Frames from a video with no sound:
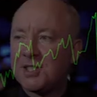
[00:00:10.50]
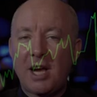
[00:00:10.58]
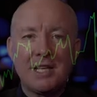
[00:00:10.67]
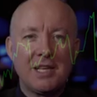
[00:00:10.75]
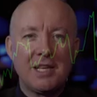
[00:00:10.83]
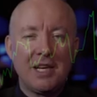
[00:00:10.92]

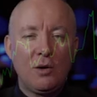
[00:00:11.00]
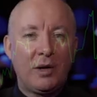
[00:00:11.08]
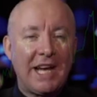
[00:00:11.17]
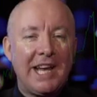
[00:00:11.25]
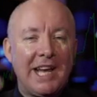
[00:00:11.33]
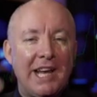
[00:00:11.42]
exciting.
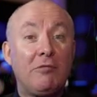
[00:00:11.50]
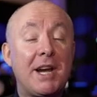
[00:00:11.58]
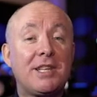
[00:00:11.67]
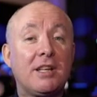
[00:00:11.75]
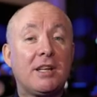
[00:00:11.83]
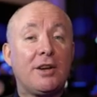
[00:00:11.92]
We're getting
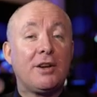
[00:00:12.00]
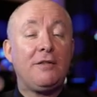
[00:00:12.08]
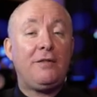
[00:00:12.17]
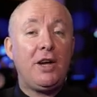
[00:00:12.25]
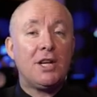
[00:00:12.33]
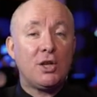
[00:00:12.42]
ready to go to
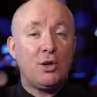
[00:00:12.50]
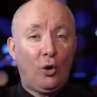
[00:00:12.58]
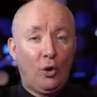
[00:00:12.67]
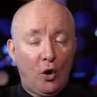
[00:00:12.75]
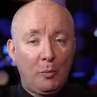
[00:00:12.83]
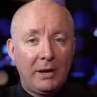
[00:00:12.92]
Virgin
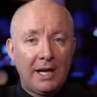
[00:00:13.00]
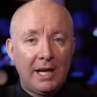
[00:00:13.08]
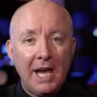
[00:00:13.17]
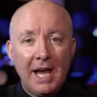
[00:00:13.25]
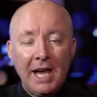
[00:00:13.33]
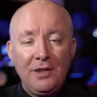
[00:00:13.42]
Orbit
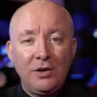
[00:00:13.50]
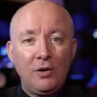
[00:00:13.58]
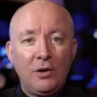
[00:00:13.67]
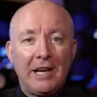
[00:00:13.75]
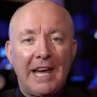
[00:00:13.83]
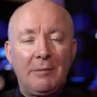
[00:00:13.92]
in the U
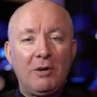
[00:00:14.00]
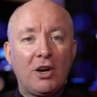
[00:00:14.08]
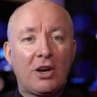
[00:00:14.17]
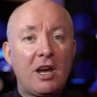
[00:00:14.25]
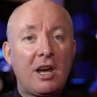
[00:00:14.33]
K. We got our